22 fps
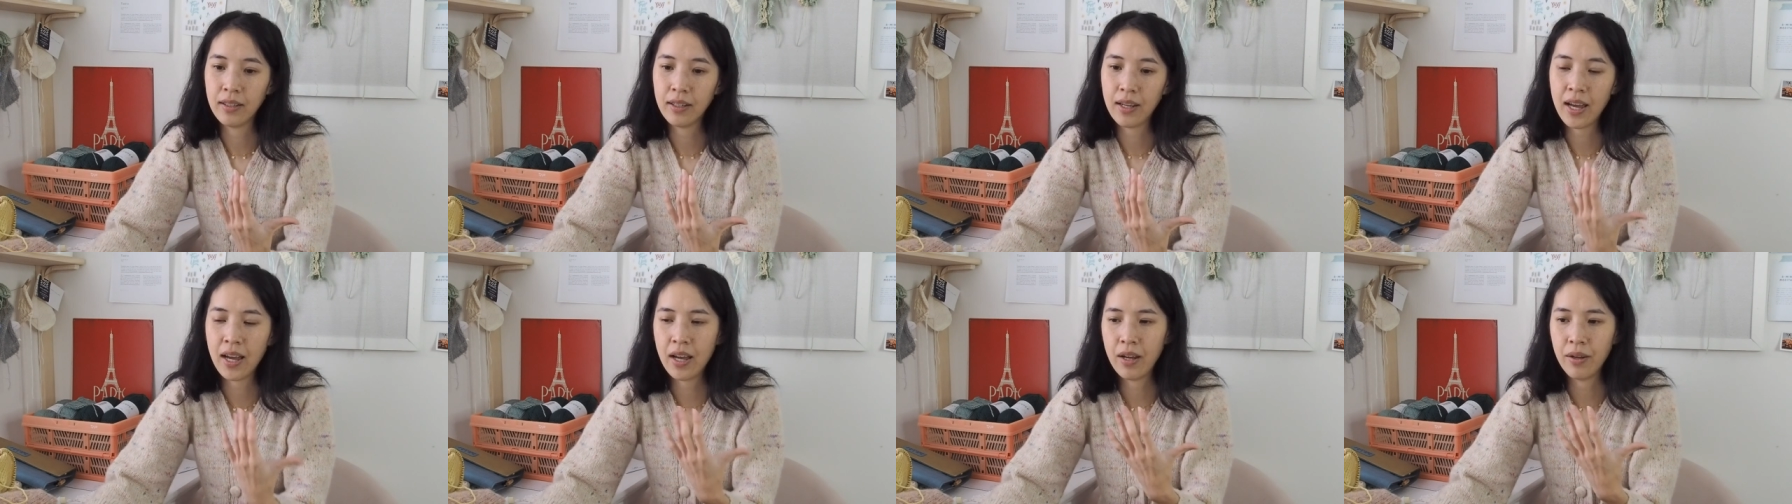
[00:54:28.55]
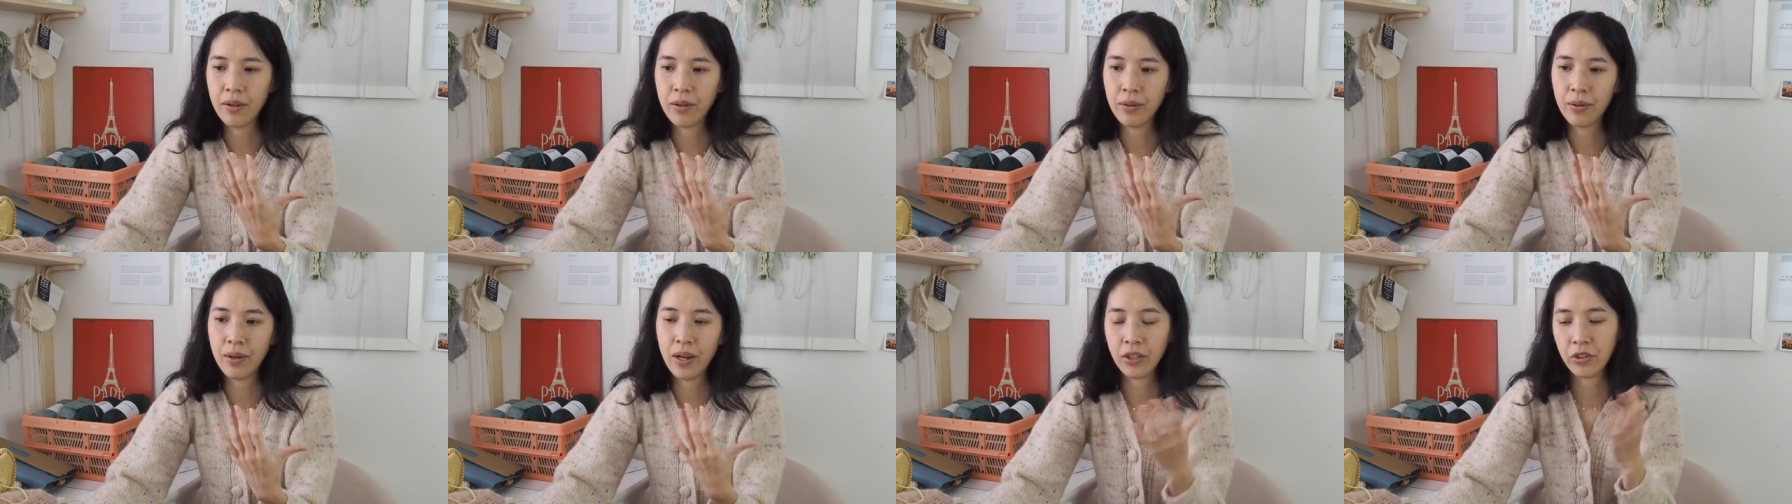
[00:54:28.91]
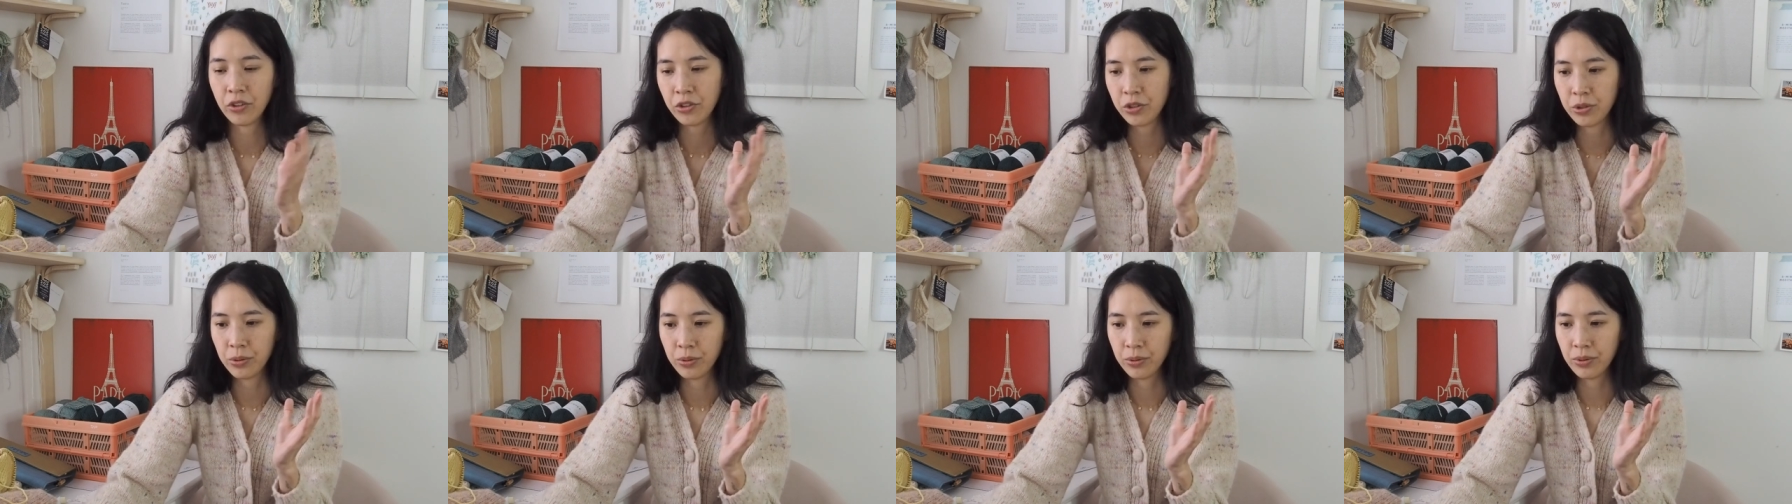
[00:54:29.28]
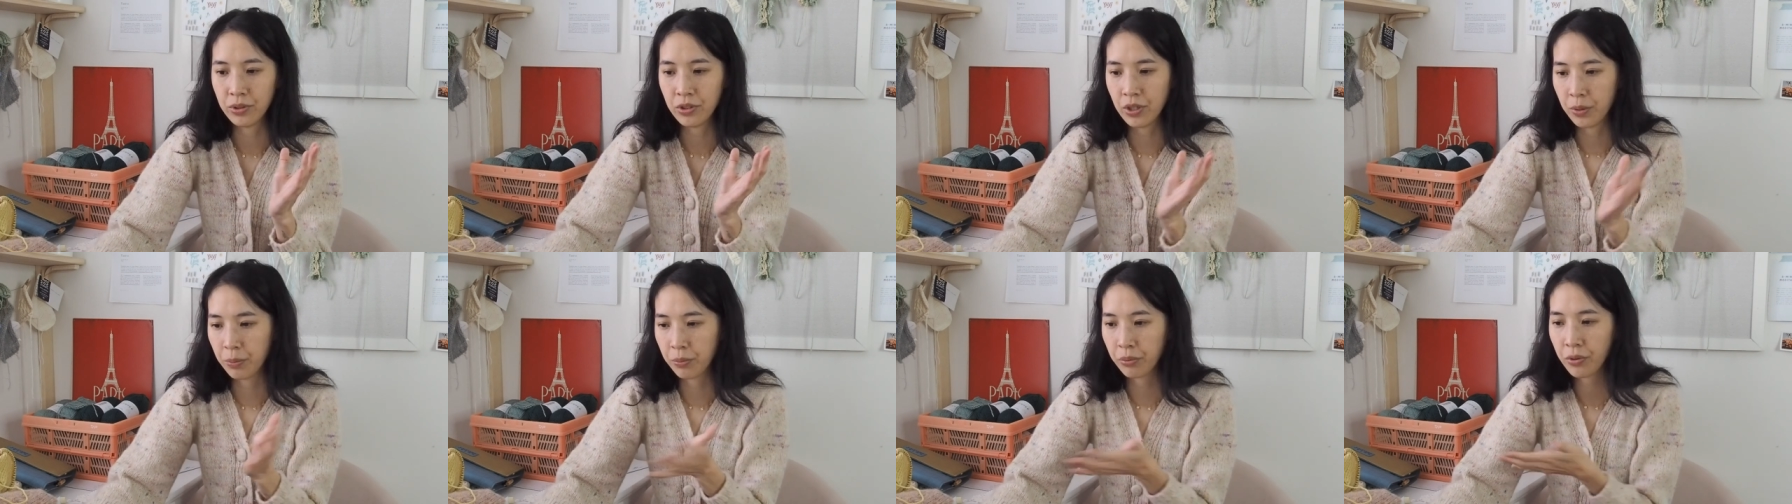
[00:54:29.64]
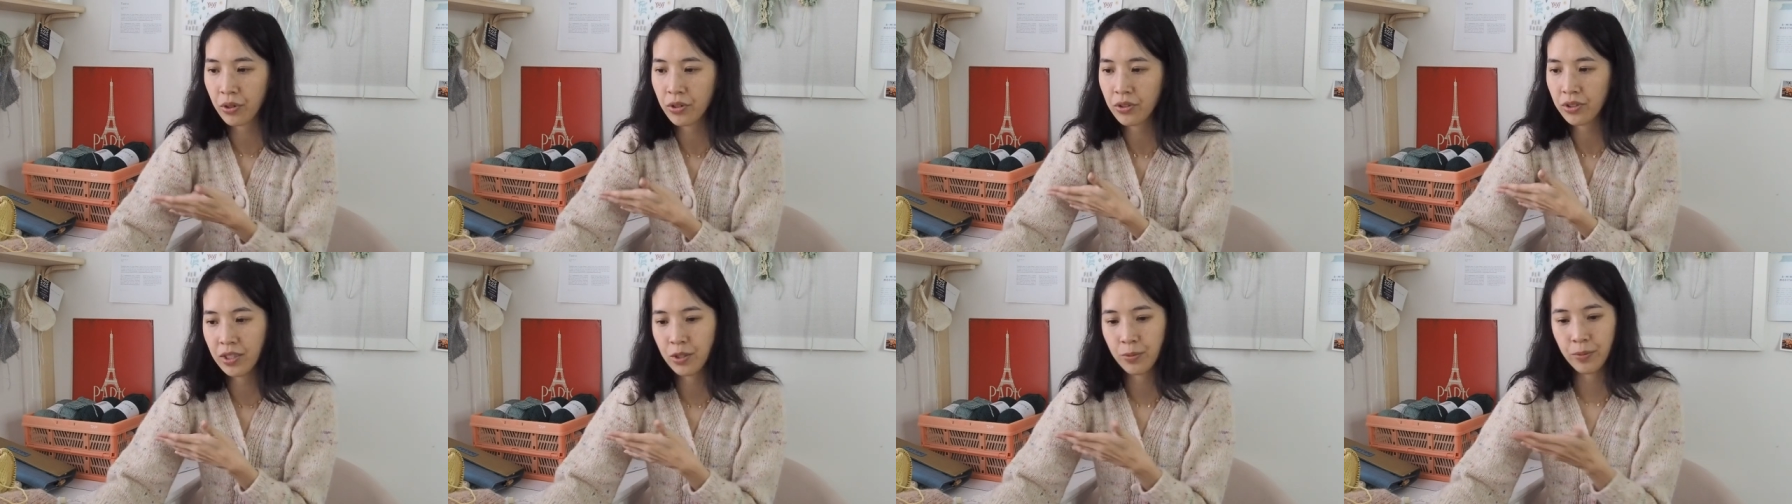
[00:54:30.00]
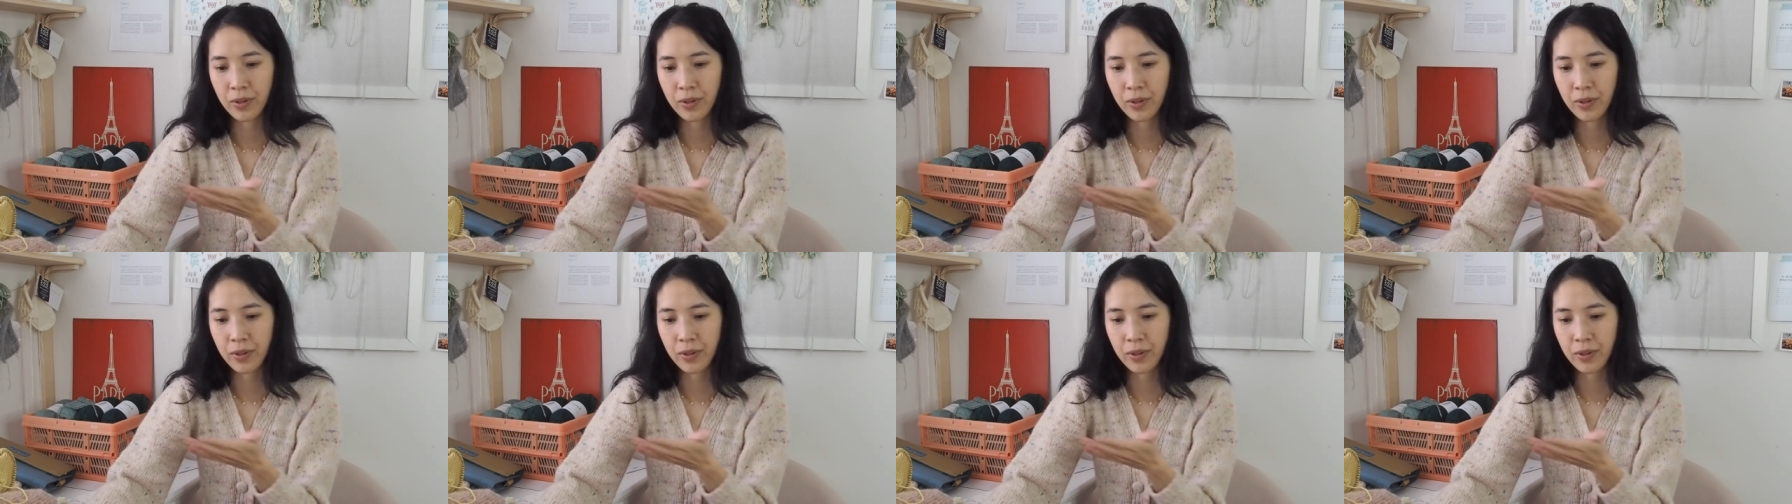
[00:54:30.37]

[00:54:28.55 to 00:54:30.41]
how I got to a certain process,